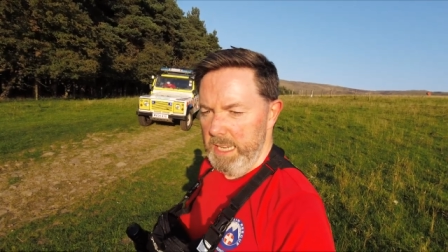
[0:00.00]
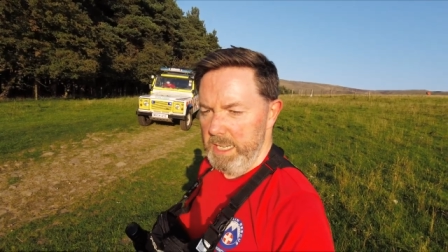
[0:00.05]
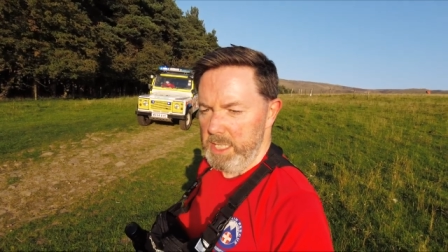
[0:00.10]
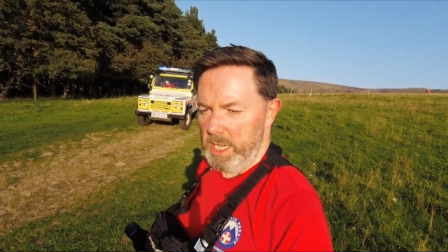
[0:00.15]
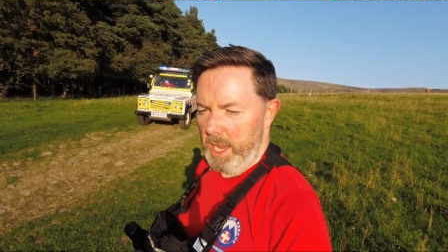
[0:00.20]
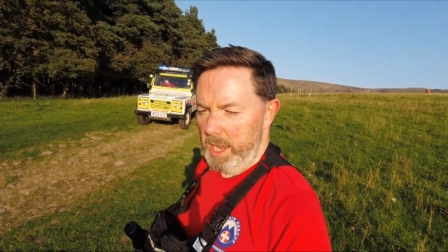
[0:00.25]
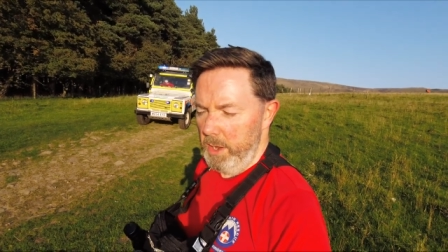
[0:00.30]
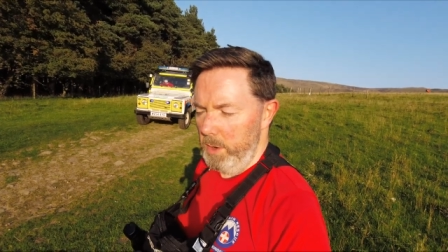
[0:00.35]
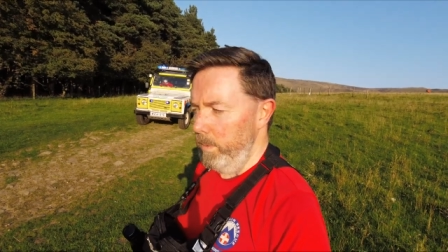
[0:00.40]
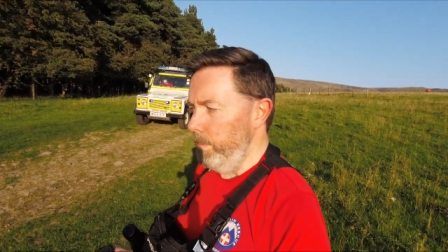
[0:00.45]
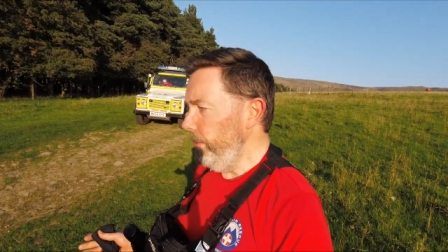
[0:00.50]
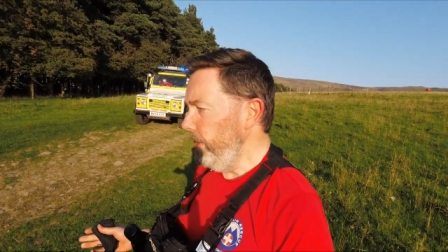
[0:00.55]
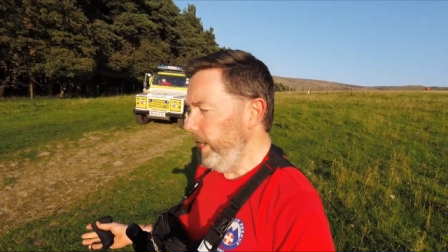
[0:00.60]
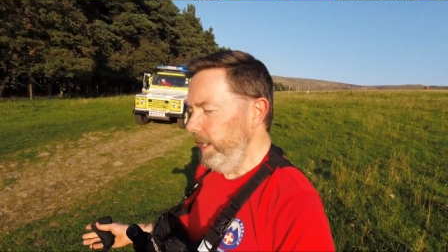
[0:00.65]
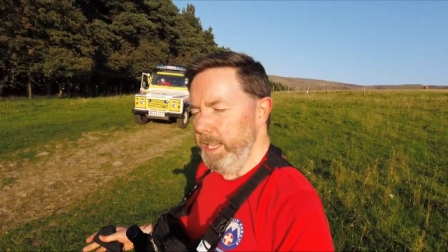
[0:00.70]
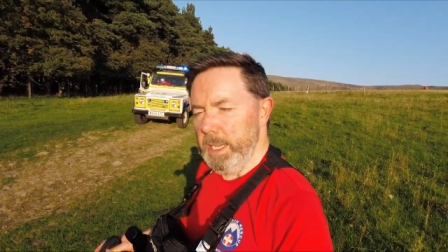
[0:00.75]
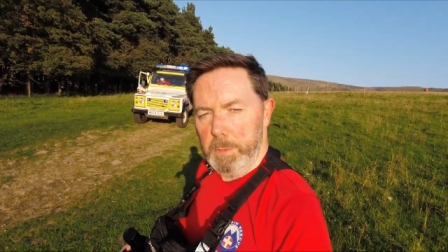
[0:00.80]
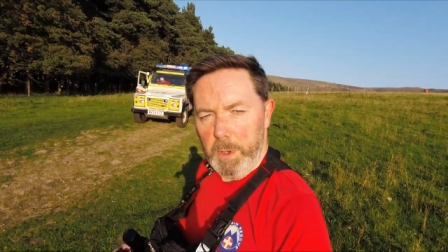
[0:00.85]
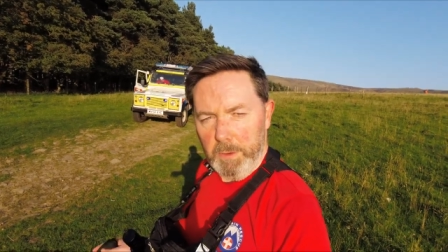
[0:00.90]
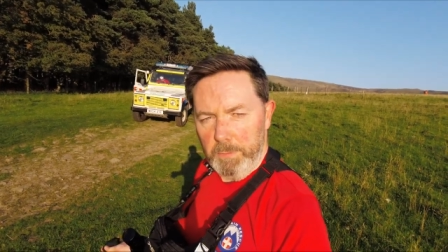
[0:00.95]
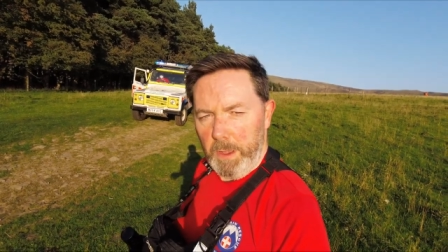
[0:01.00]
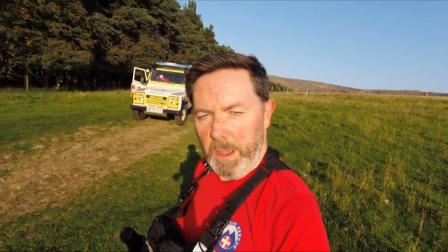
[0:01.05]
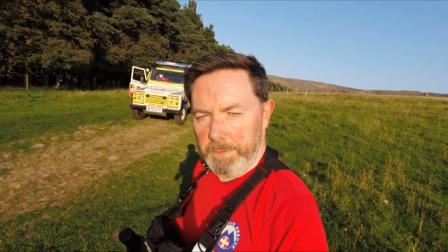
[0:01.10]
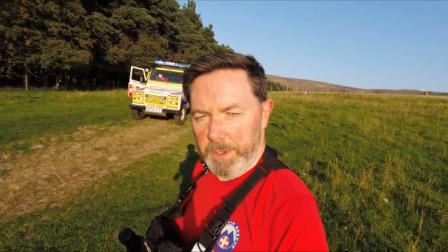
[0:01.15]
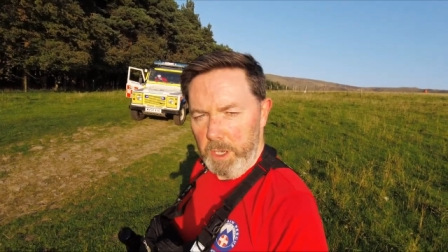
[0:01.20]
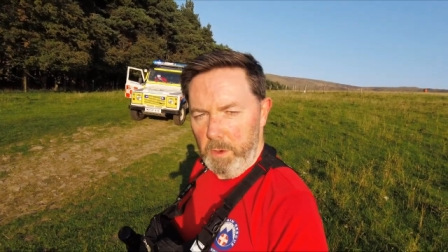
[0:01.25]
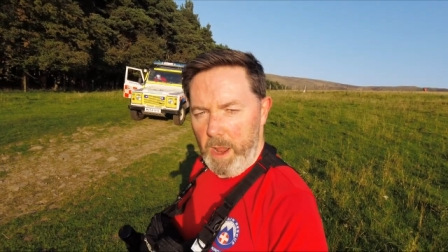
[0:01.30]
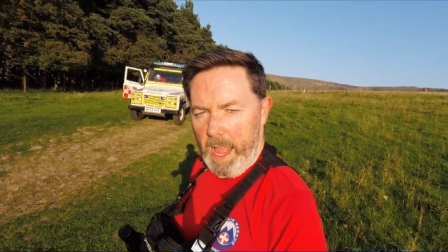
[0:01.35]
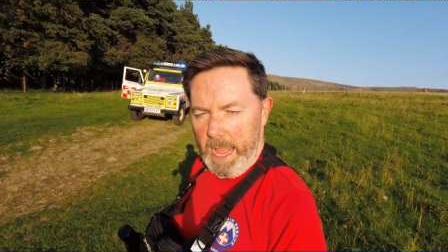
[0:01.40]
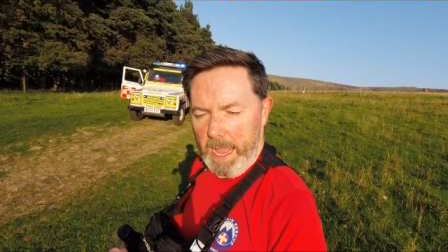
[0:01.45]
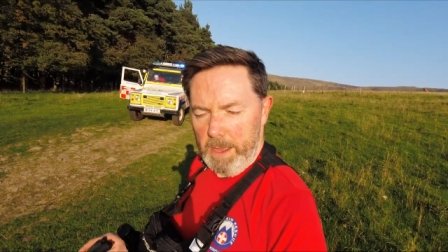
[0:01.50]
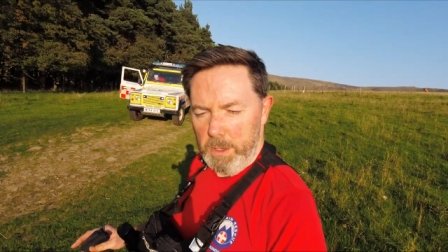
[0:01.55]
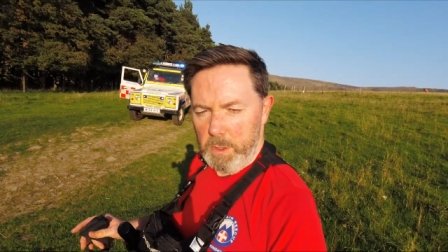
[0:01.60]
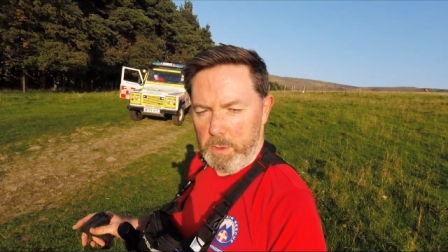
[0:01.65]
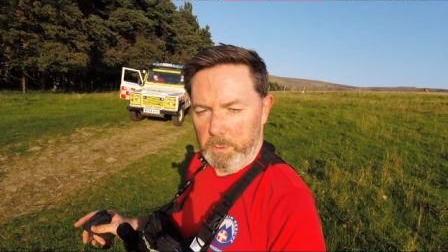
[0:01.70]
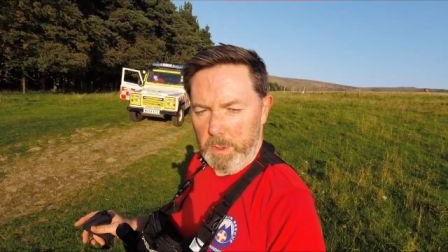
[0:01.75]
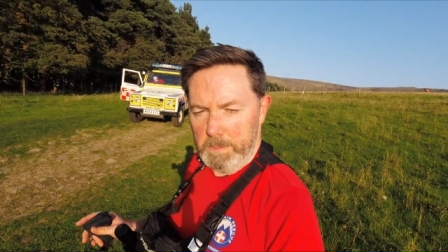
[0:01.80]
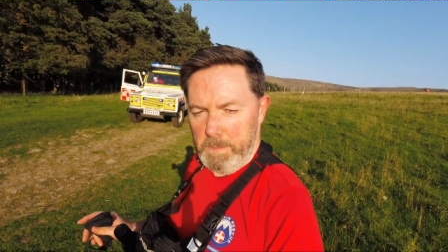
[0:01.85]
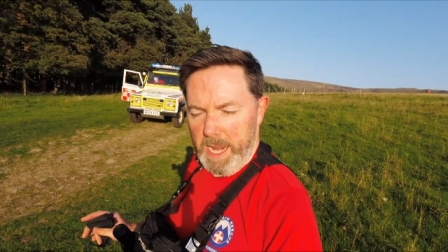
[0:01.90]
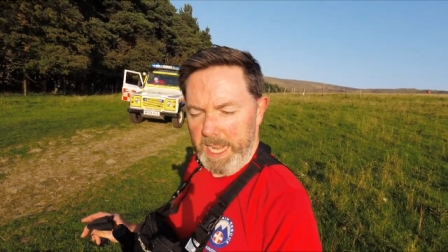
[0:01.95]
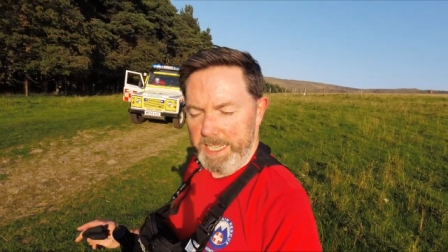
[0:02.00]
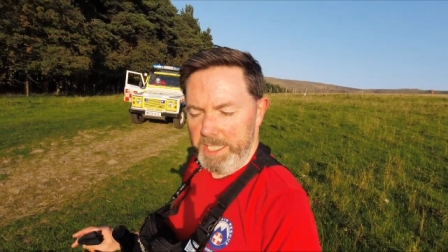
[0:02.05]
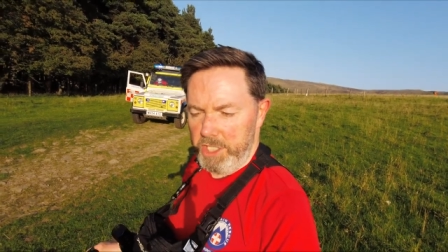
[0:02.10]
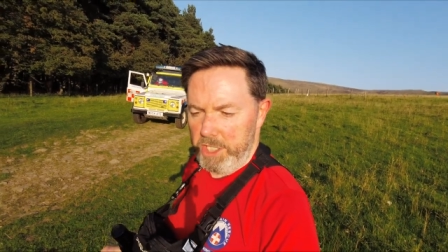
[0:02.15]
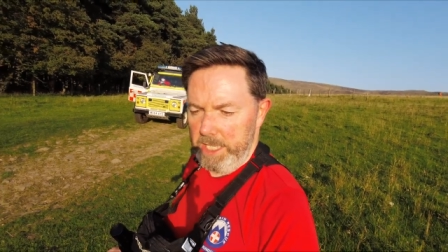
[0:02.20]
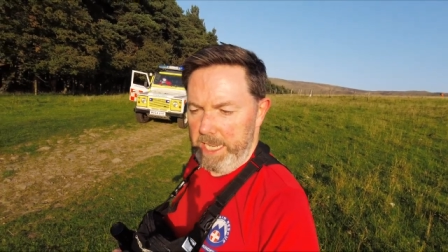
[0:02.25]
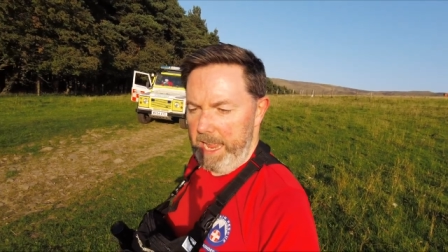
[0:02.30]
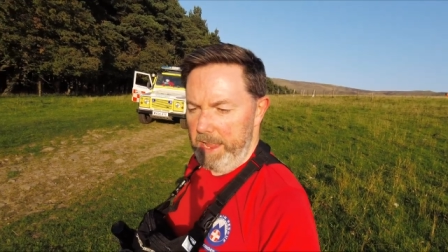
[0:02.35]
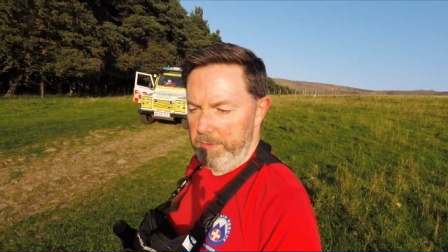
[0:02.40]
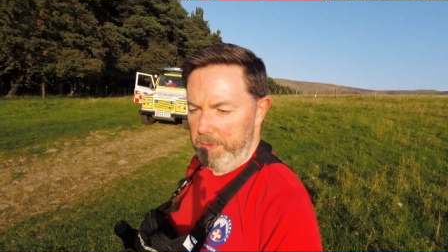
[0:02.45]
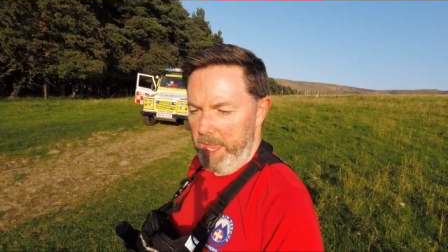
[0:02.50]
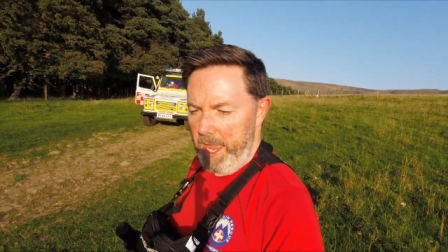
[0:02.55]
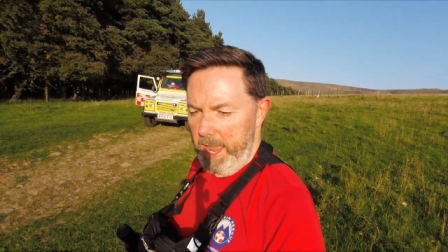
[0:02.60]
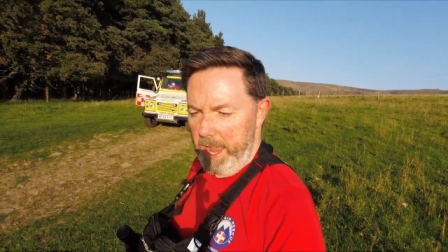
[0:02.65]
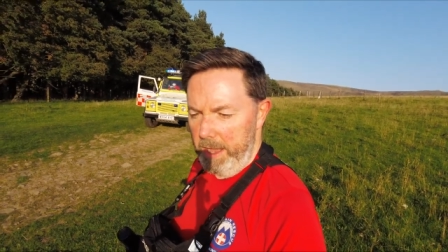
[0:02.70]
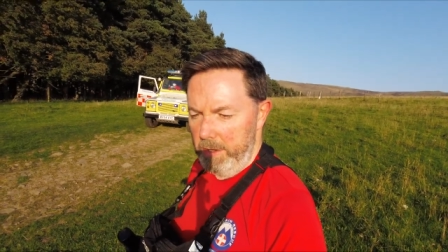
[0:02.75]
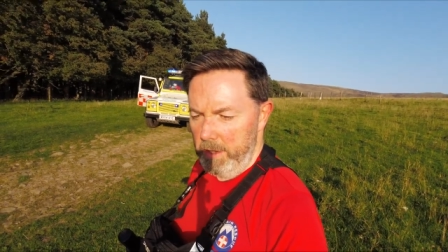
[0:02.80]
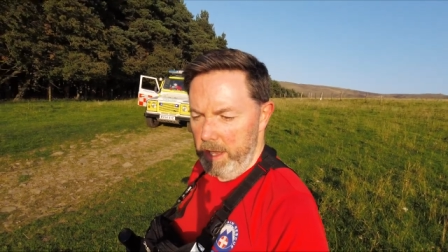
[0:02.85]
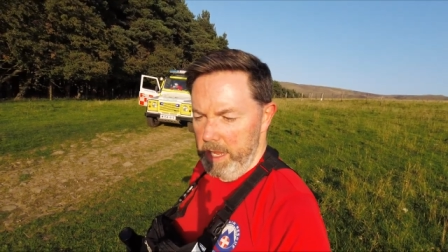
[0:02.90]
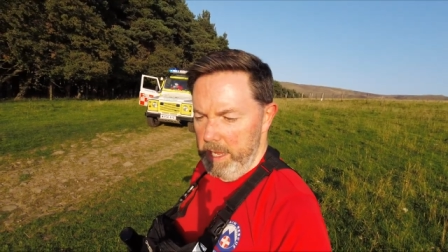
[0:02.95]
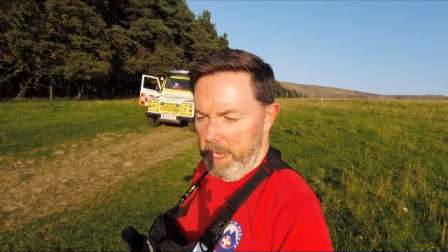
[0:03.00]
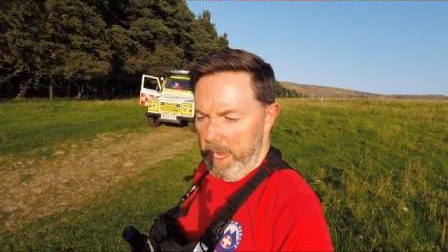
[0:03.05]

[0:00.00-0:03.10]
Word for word: So a little bit of faffing around, we managed to get there.